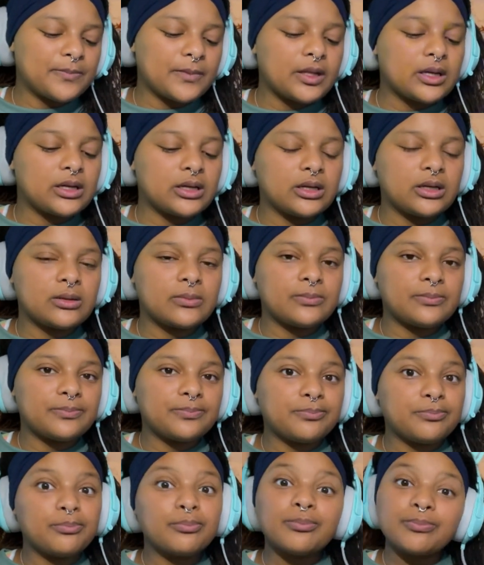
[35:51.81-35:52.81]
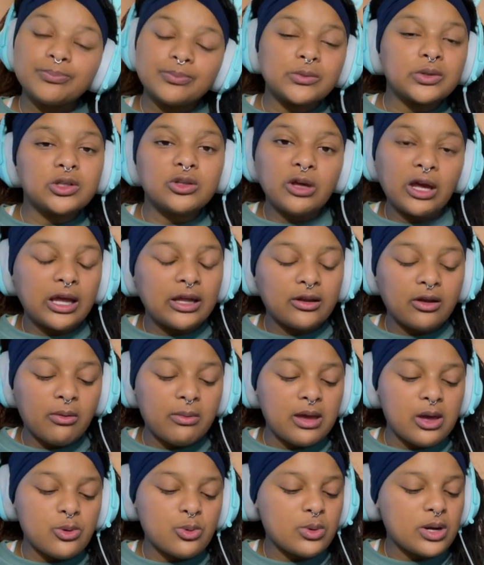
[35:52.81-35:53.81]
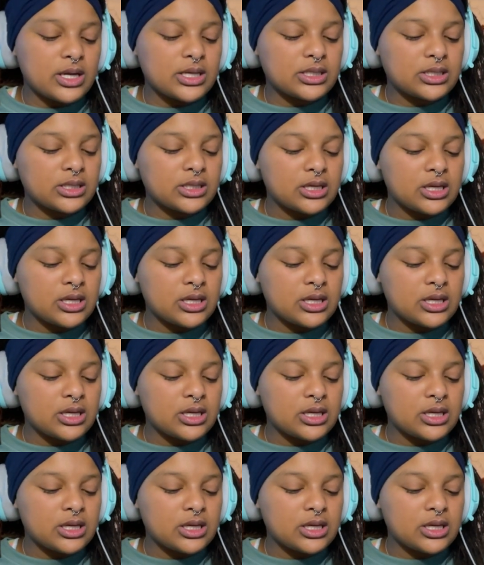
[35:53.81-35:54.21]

You can't tell me otherwise.